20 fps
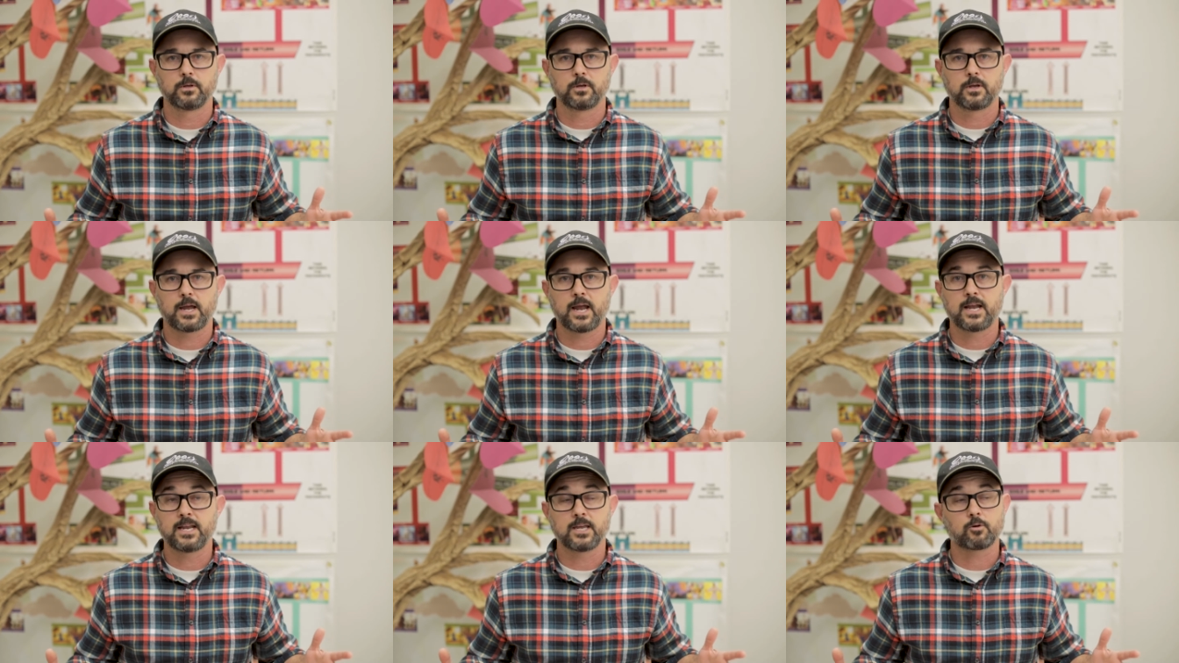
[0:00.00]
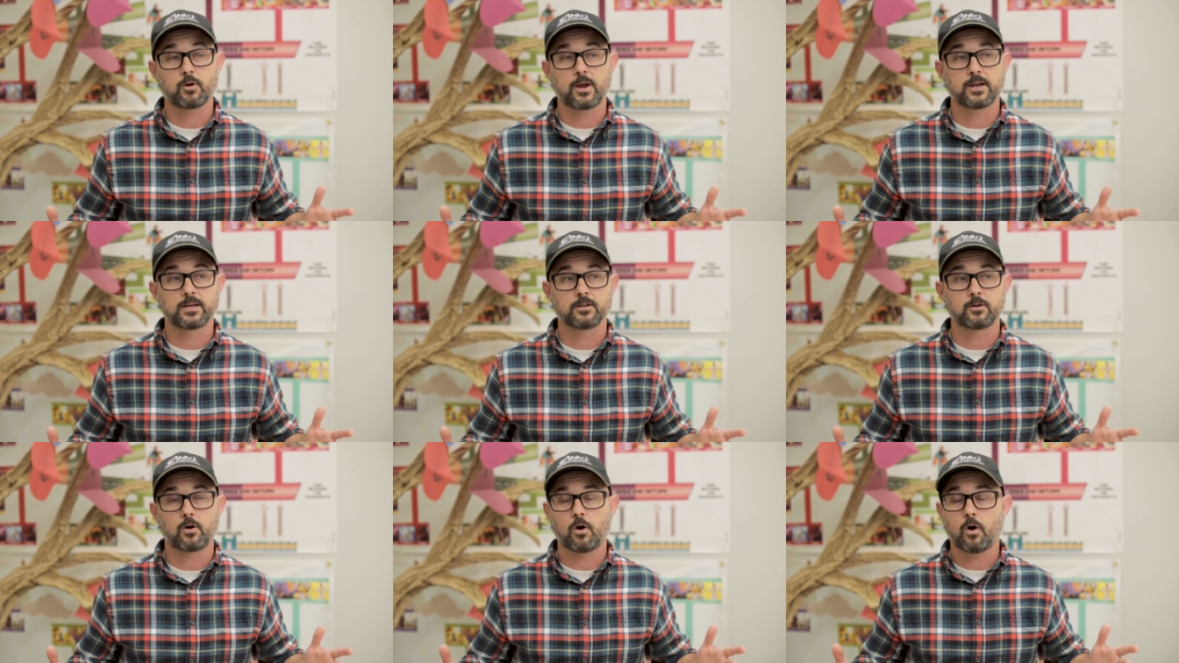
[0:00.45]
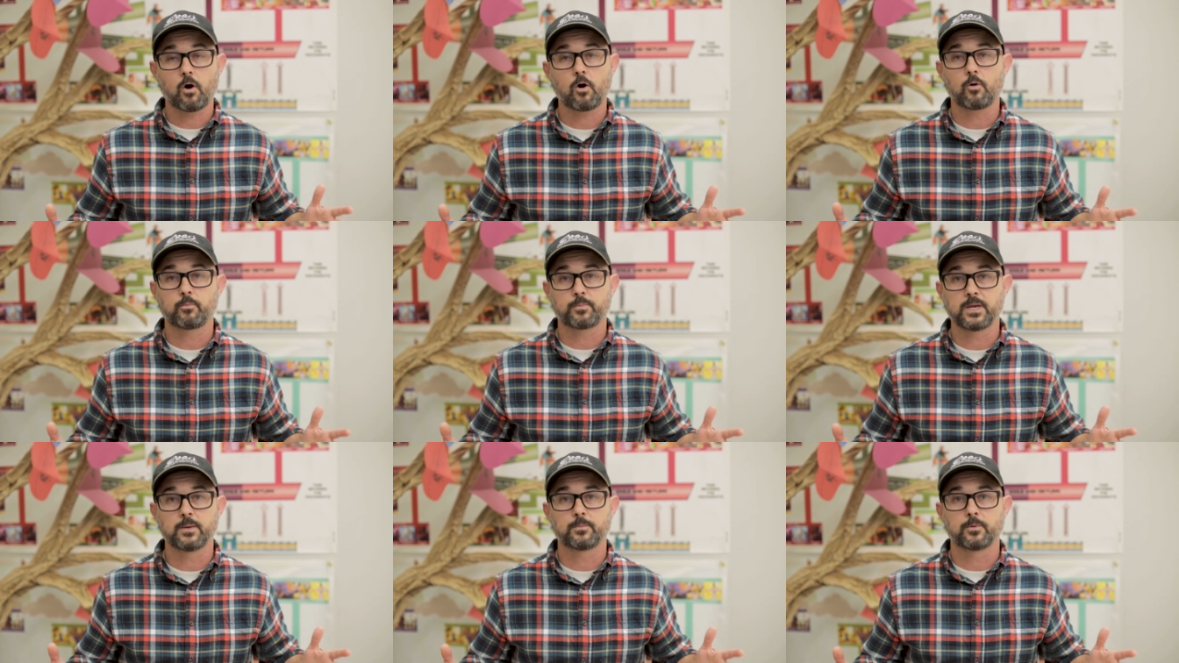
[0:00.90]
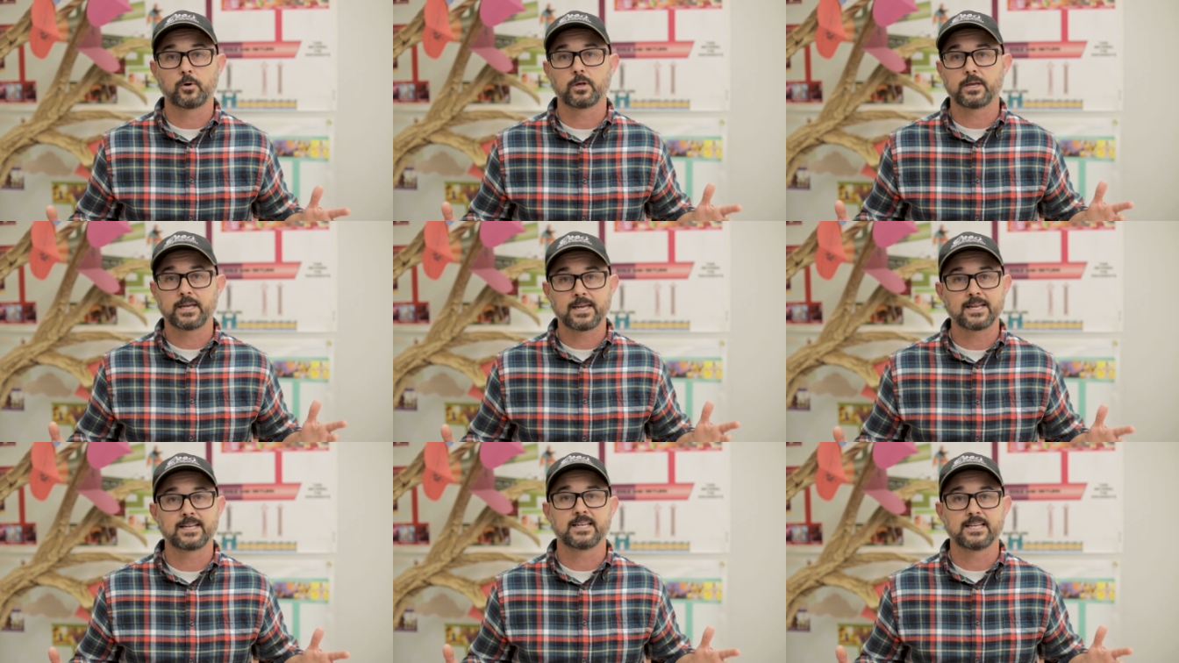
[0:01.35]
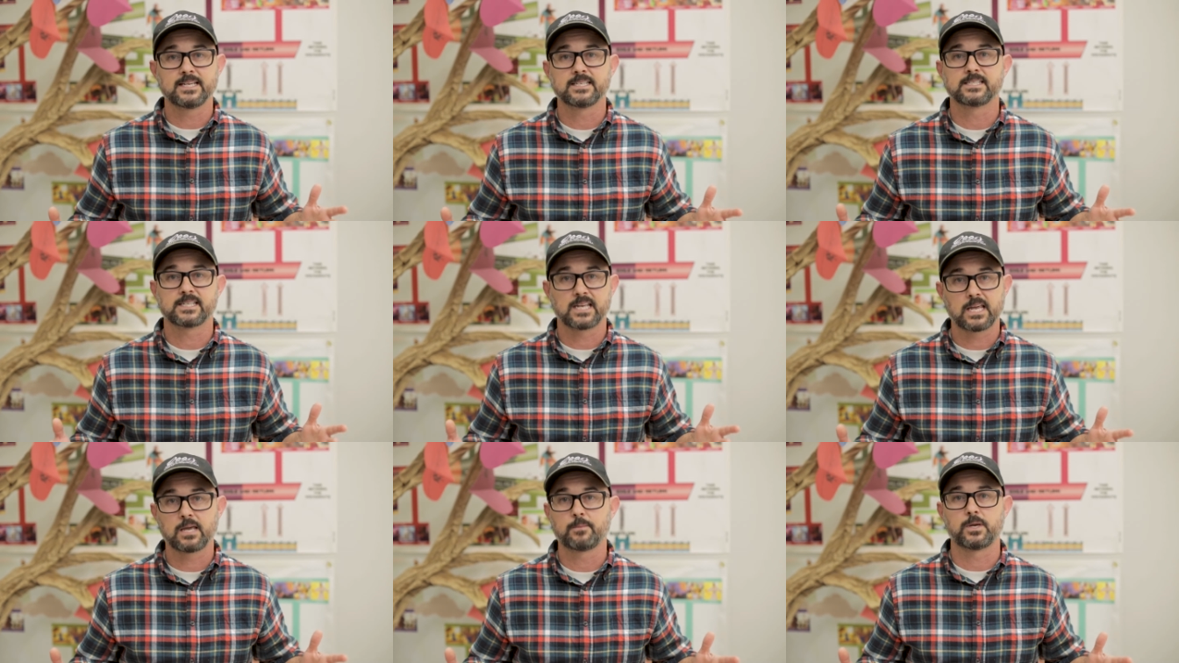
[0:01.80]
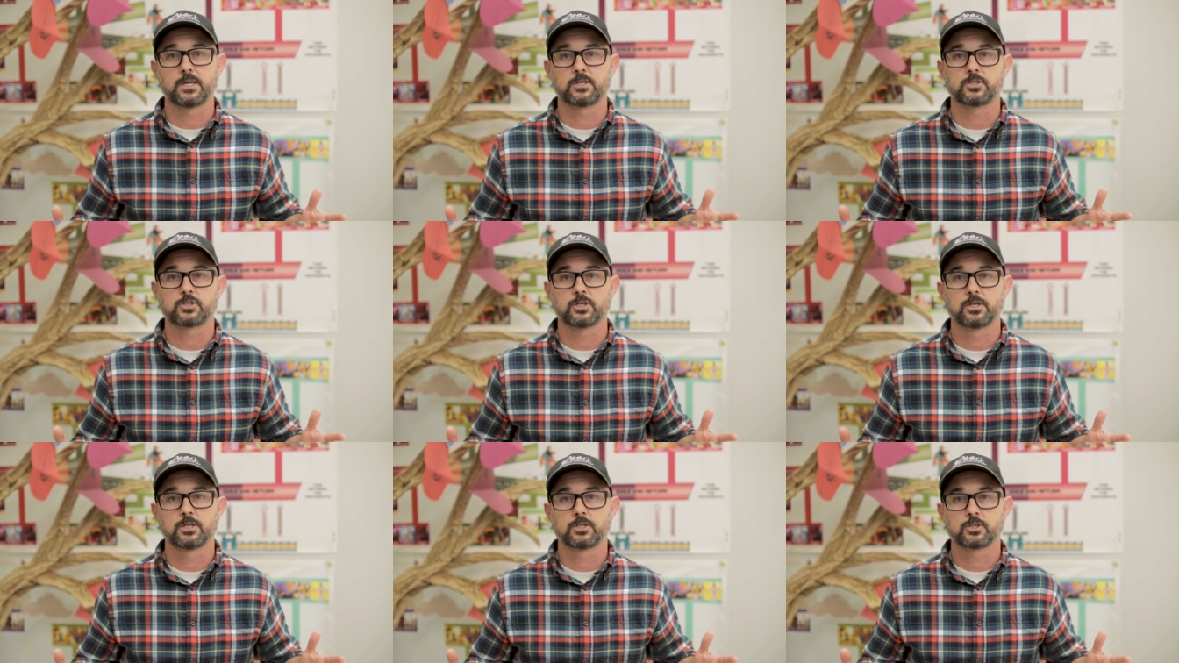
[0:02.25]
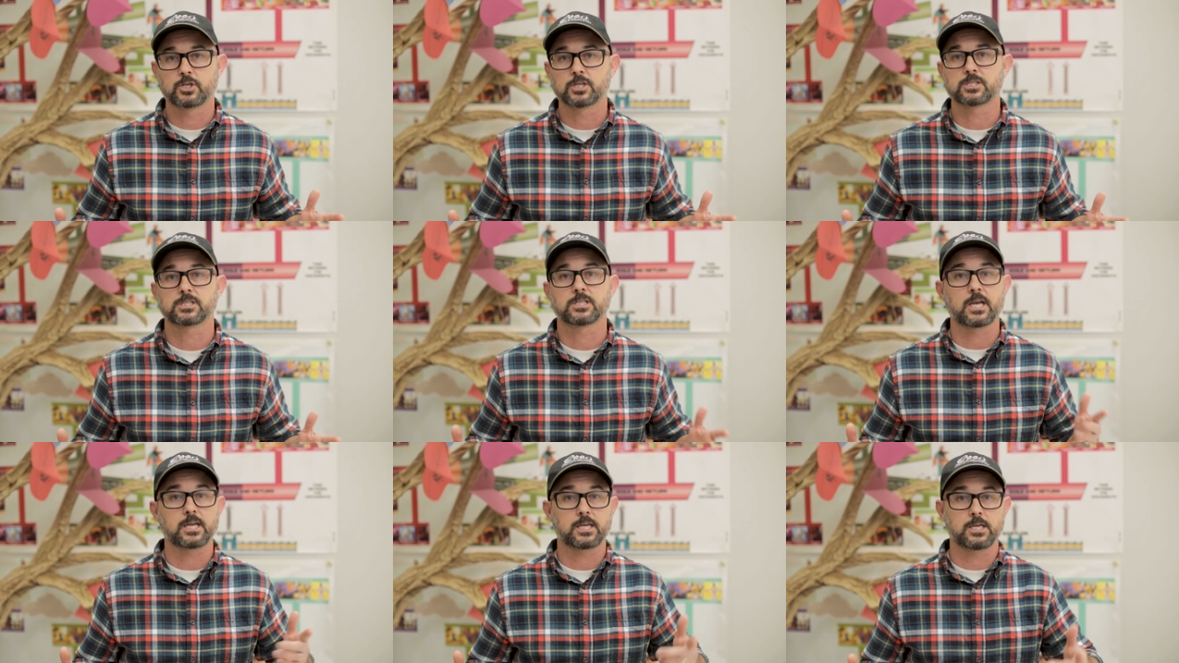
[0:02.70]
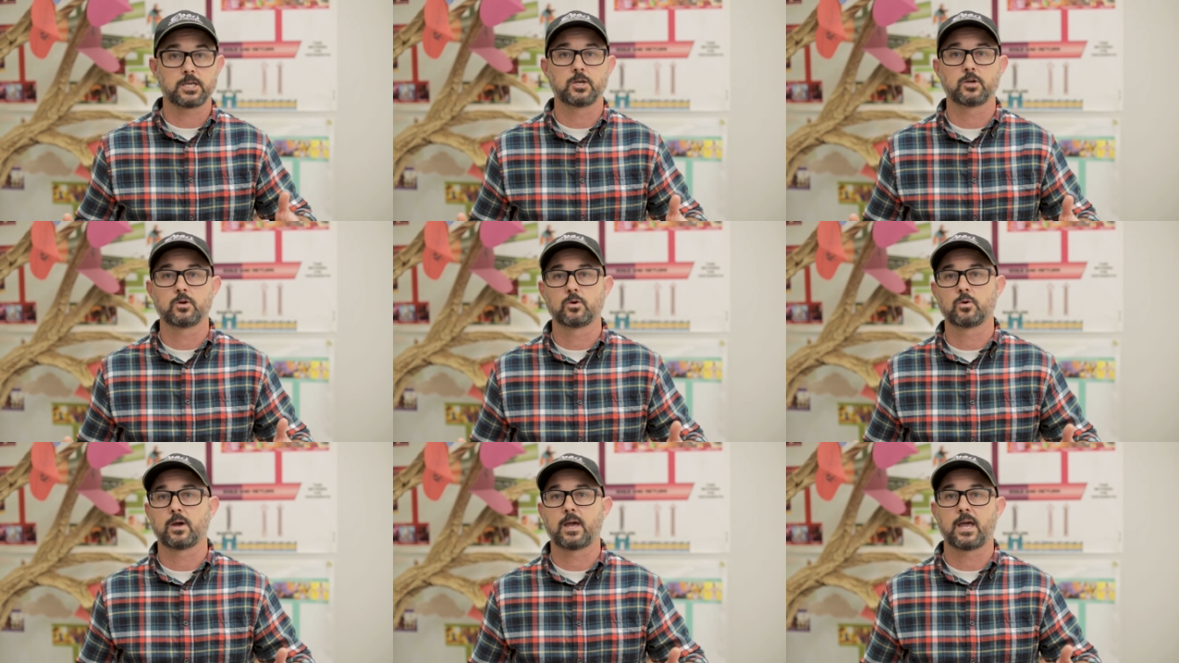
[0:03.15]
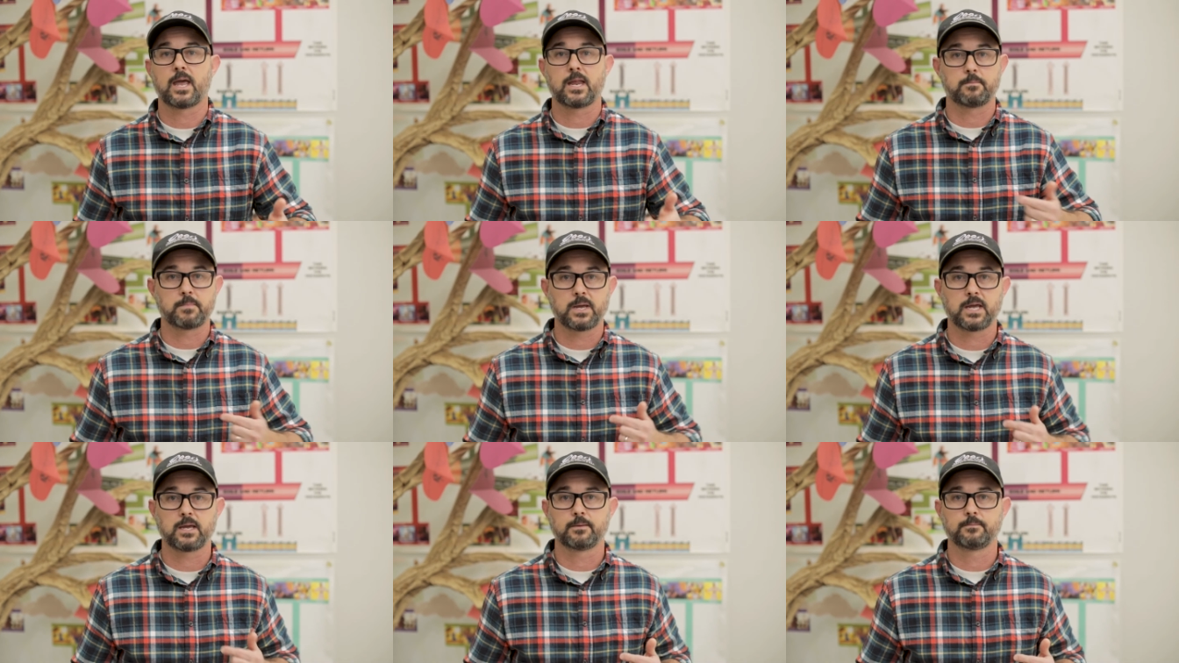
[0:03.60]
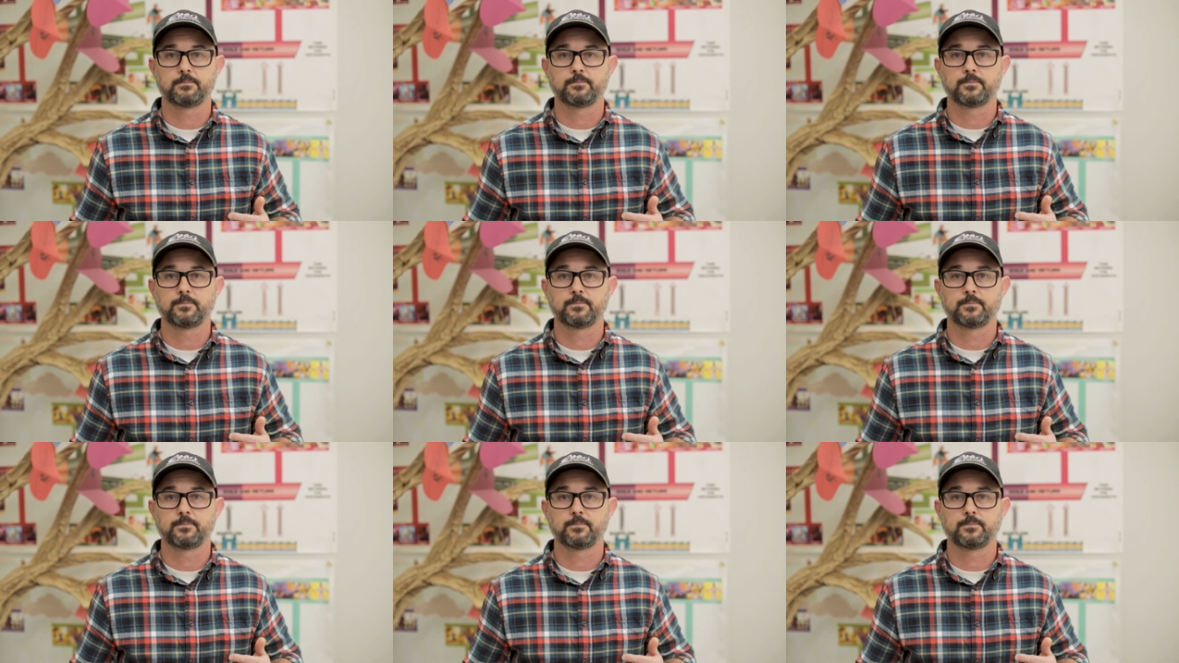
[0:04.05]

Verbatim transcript: and He created all people in His image, just like you and me.